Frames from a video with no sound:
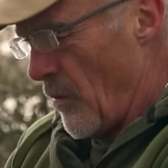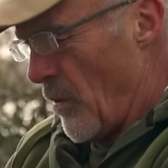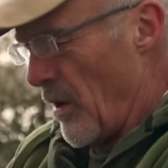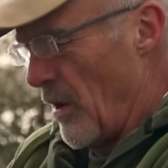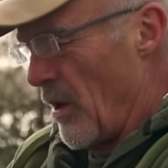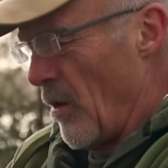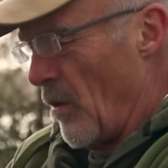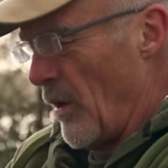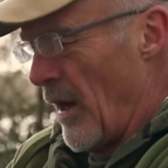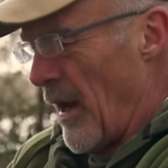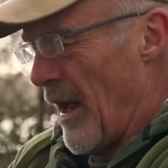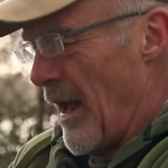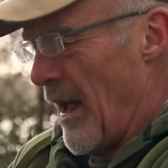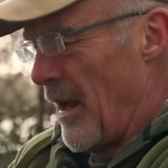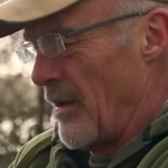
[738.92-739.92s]
you want a longer
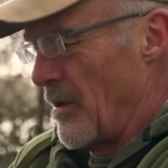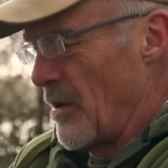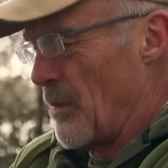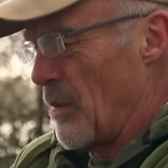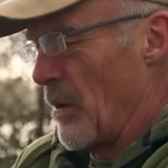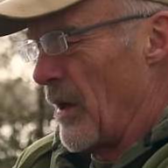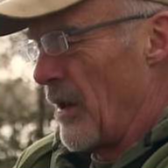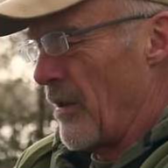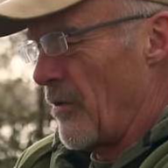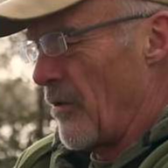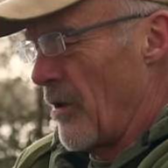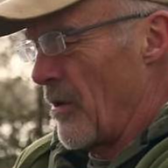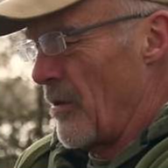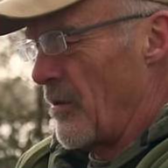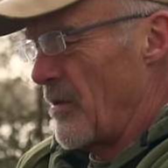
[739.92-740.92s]
hair, you just pull it
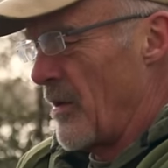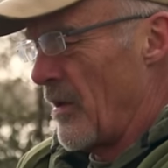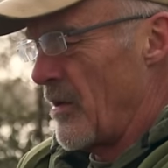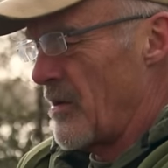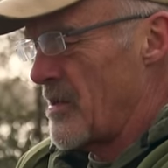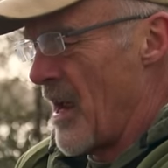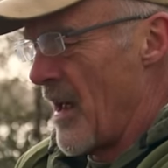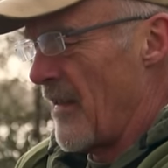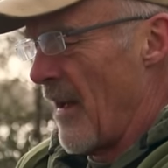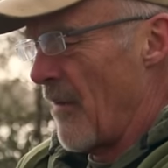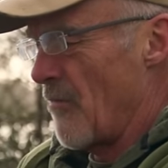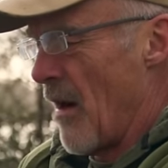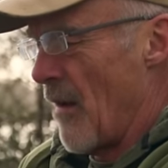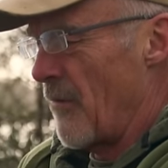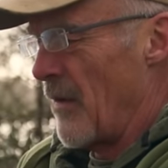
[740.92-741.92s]
through, so you set that
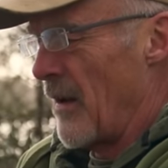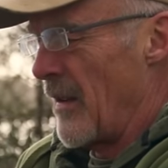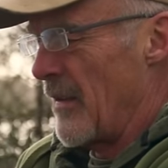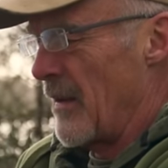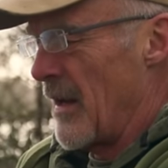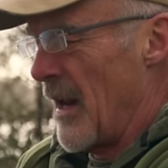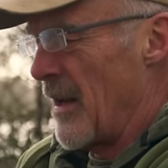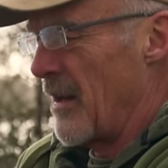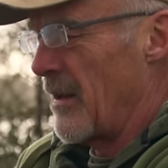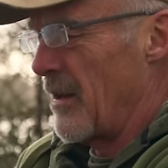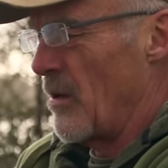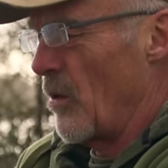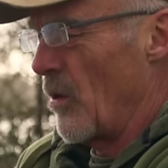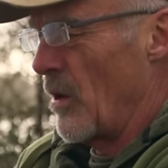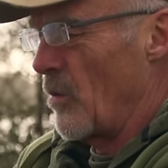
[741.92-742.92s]
roughly at the length that
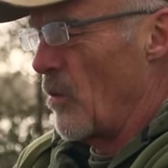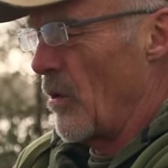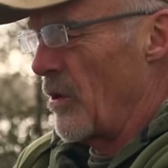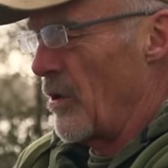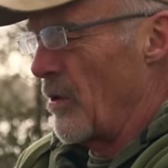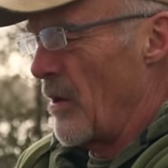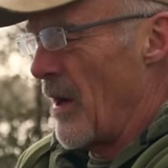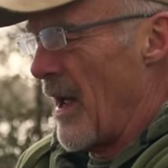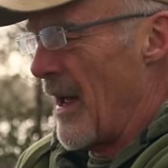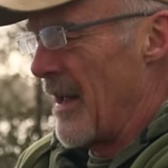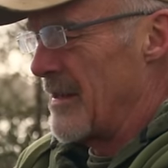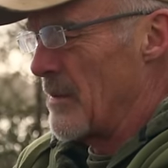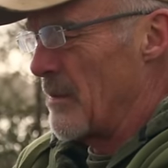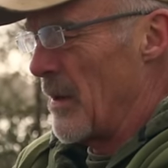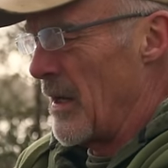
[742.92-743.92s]
you're going to want your hair
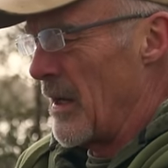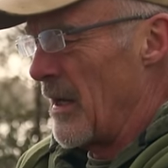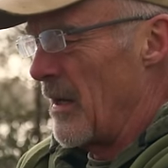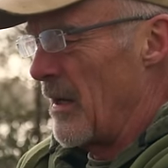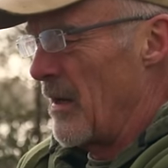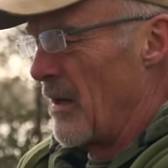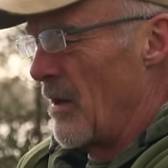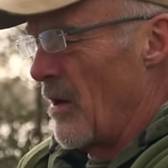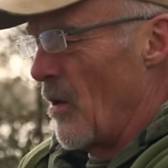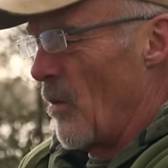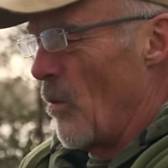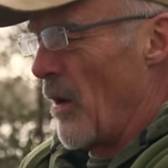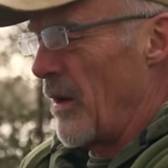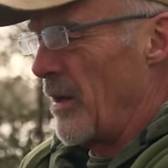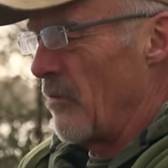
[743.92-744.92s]
to be
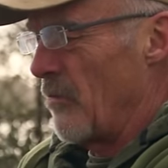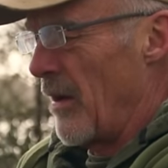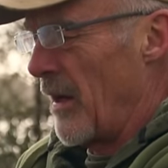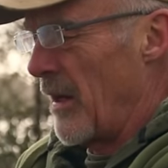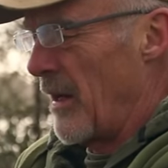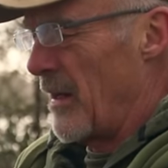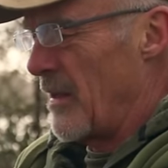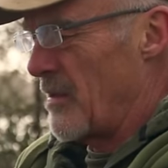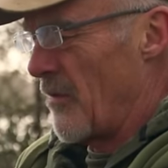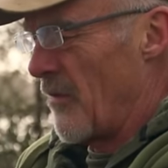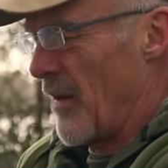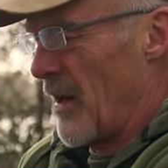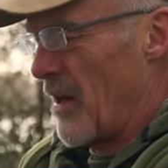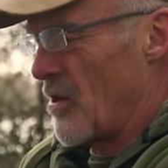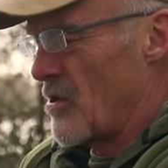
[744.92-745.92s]
when your rig is
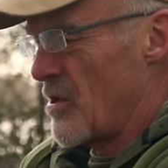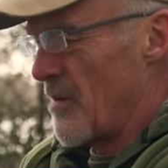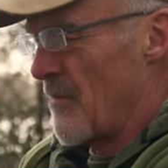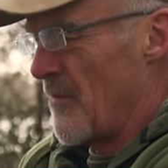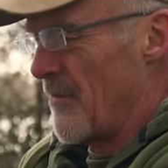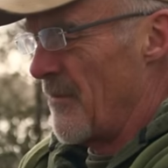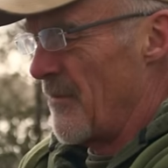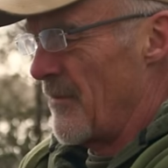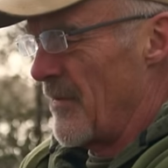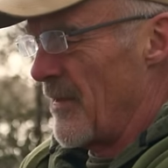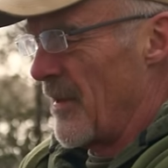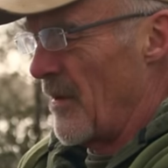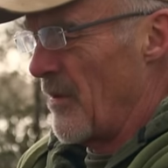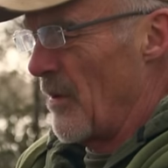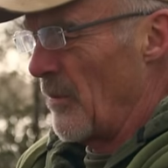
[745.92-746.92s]
finished.
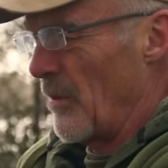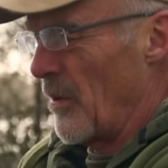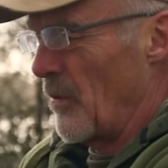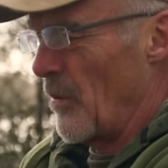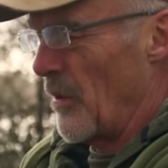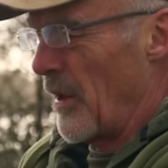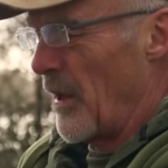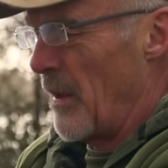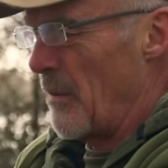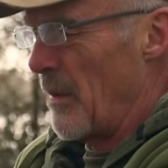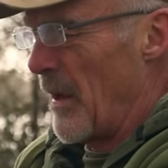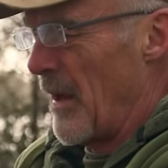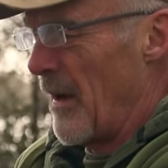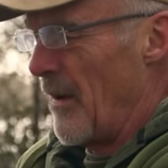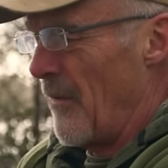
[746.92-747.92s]
So I'm going to want it
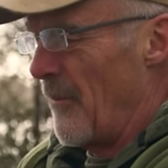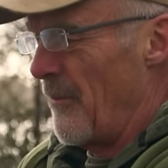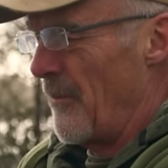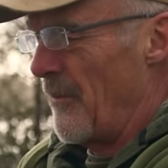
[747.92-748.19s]
about